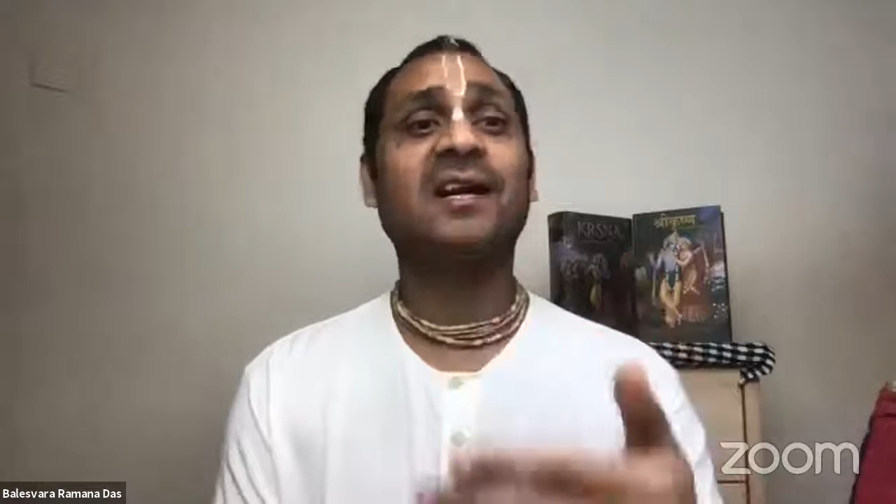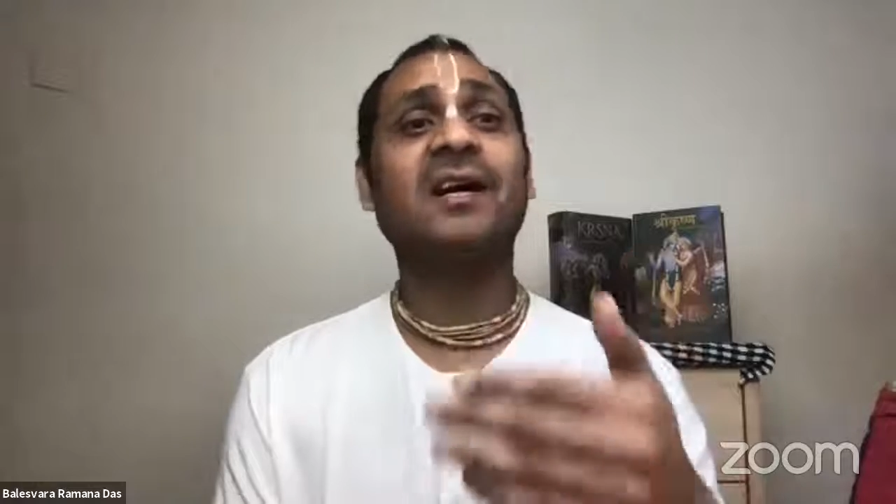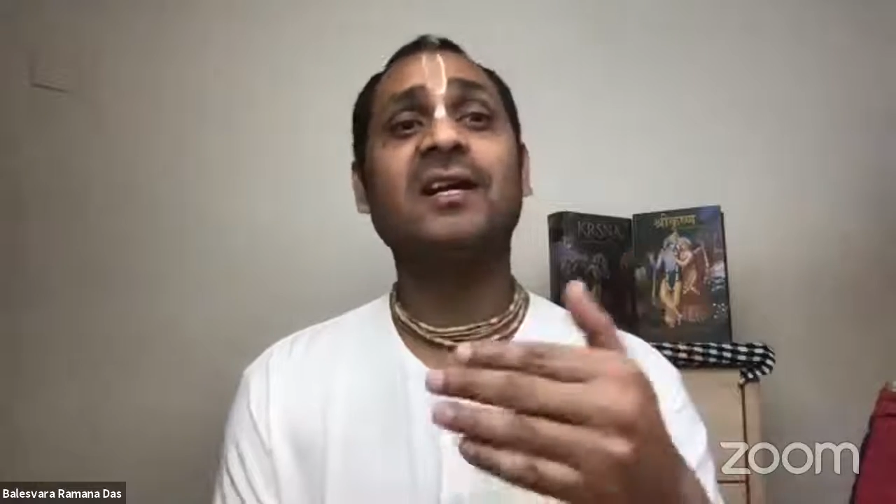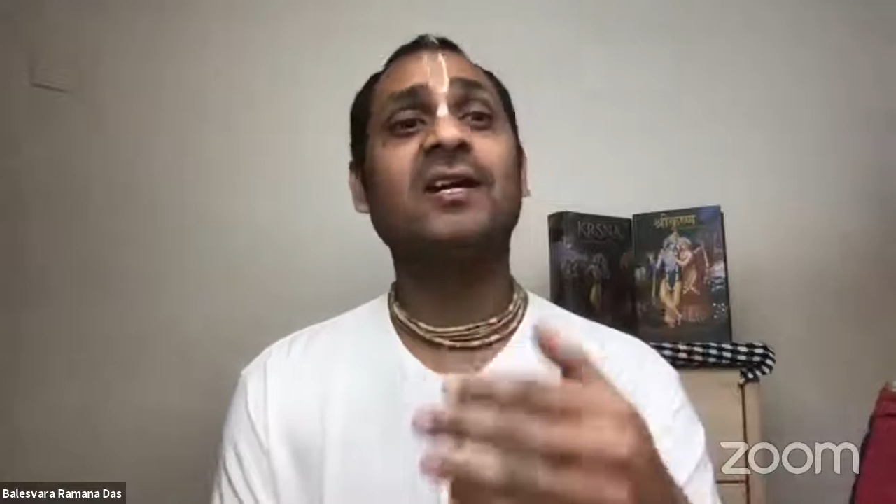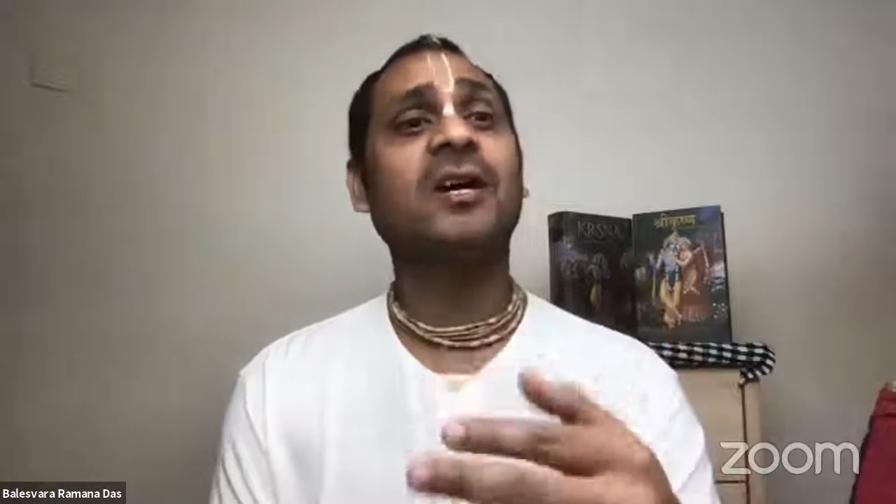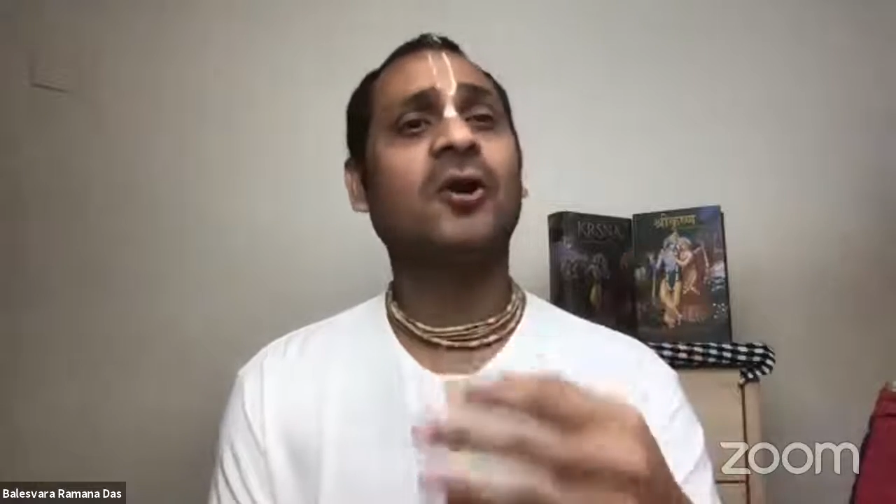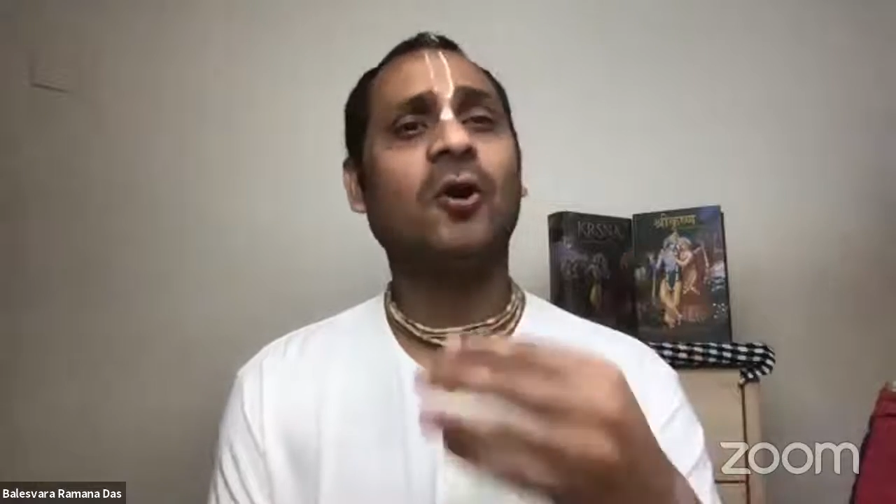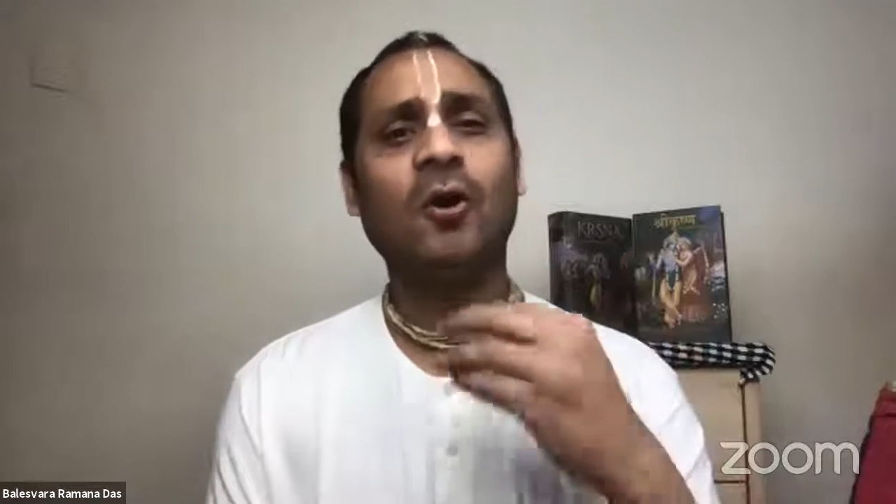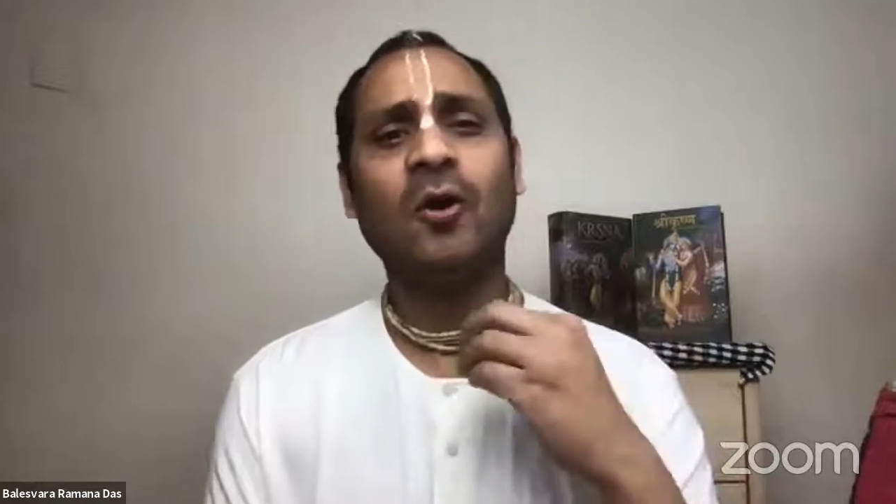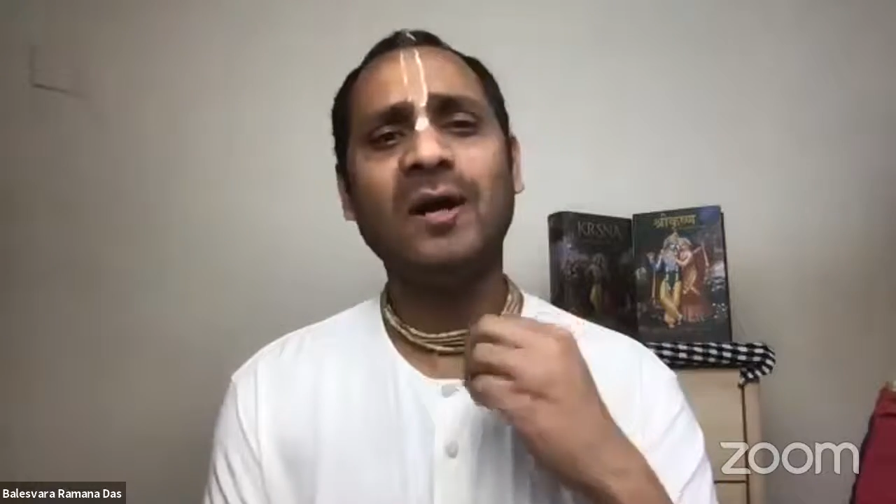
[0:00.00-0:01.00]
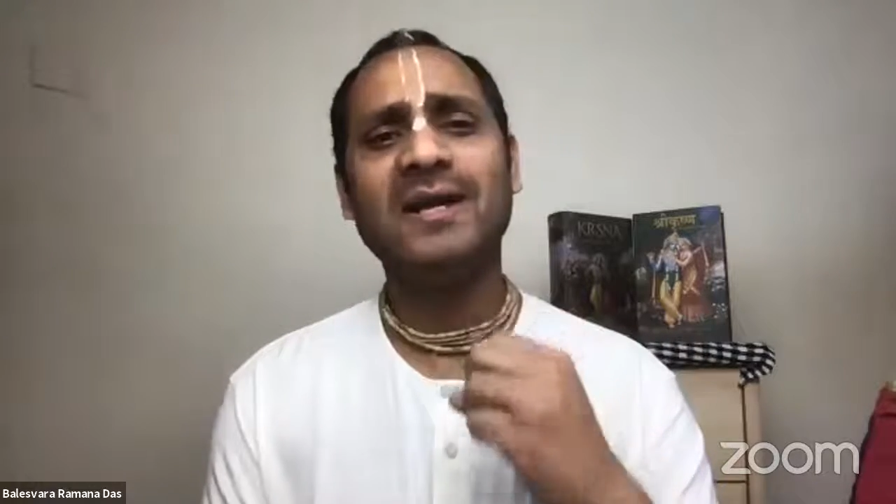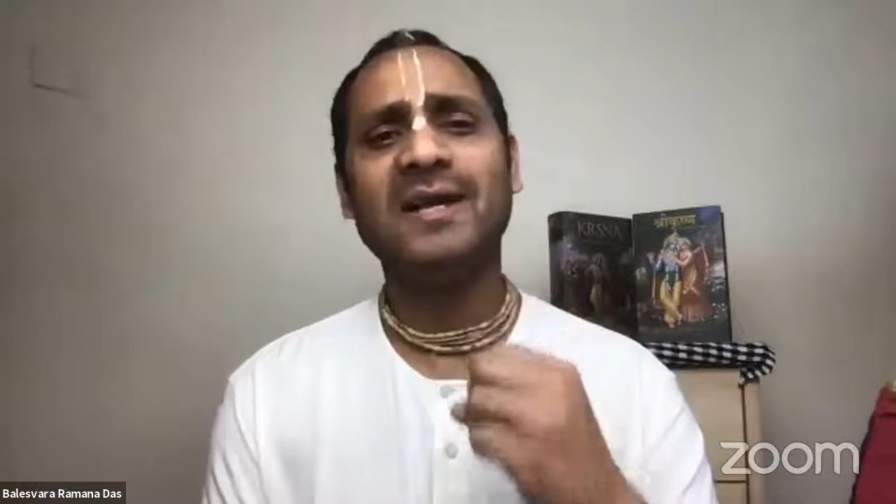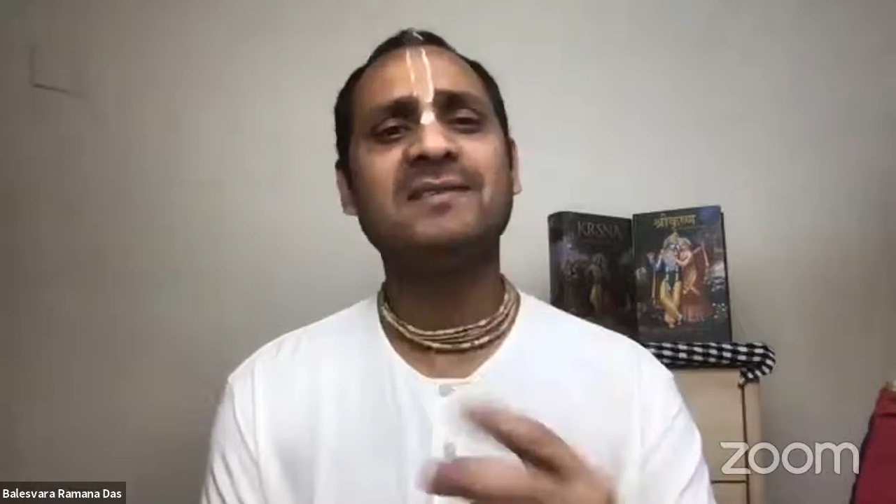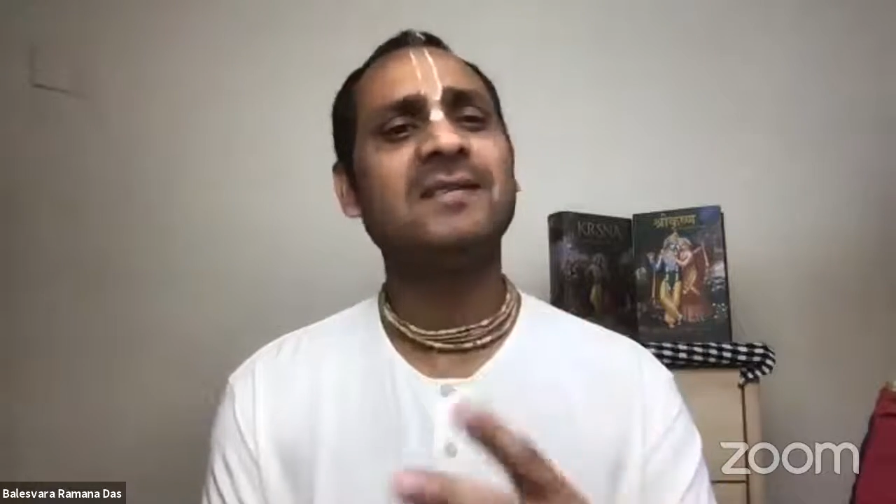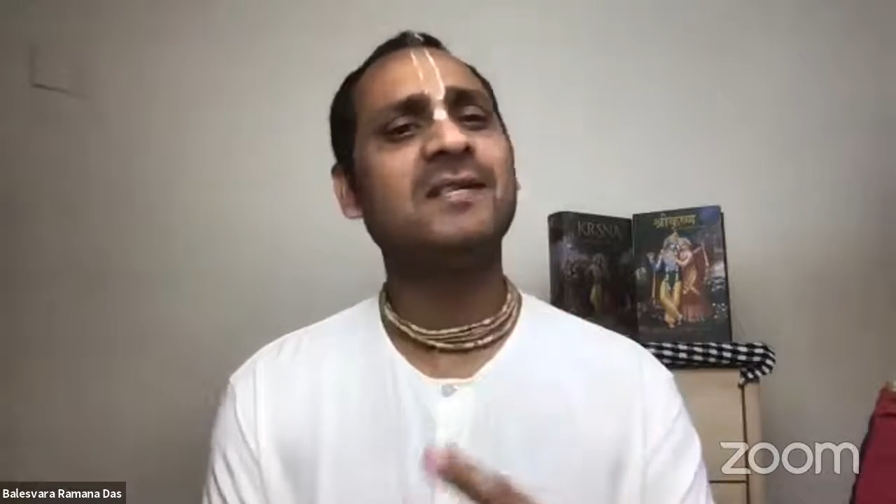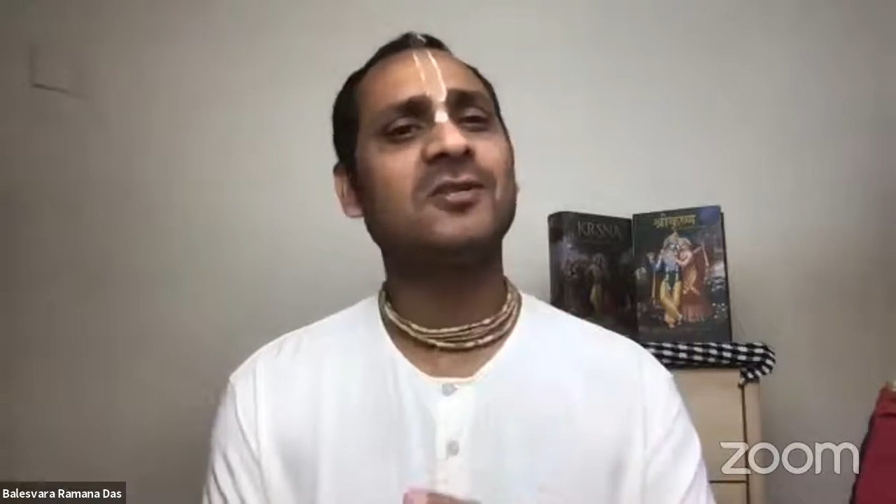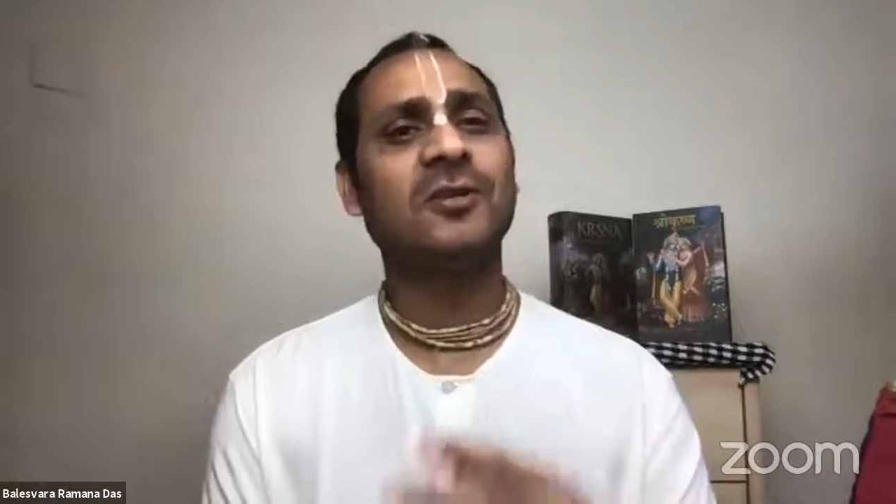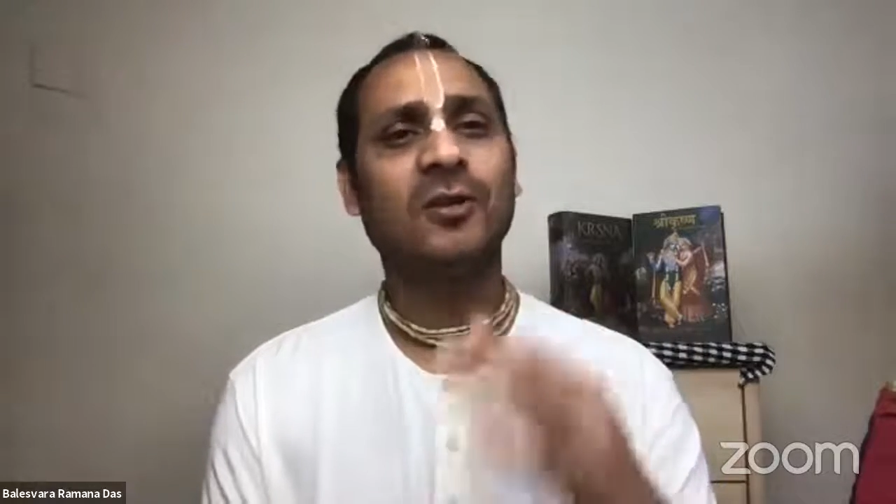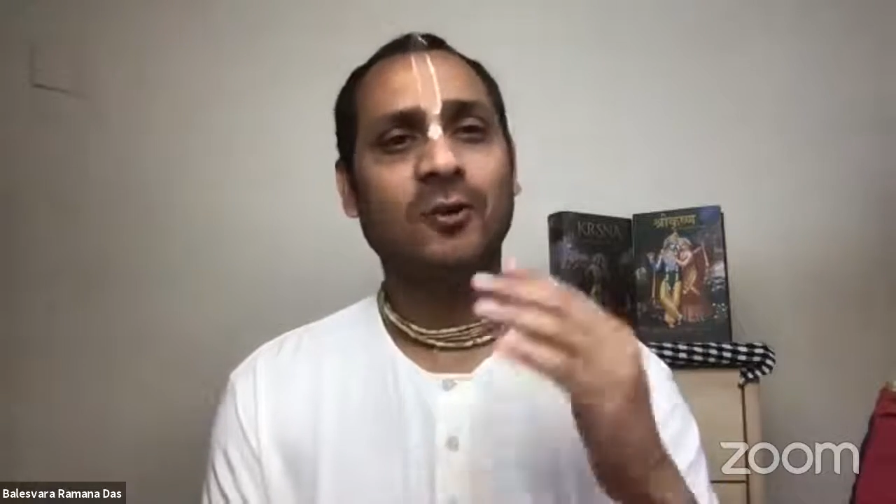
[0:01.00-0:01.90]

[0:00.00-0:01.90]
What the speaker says: conquered all dangers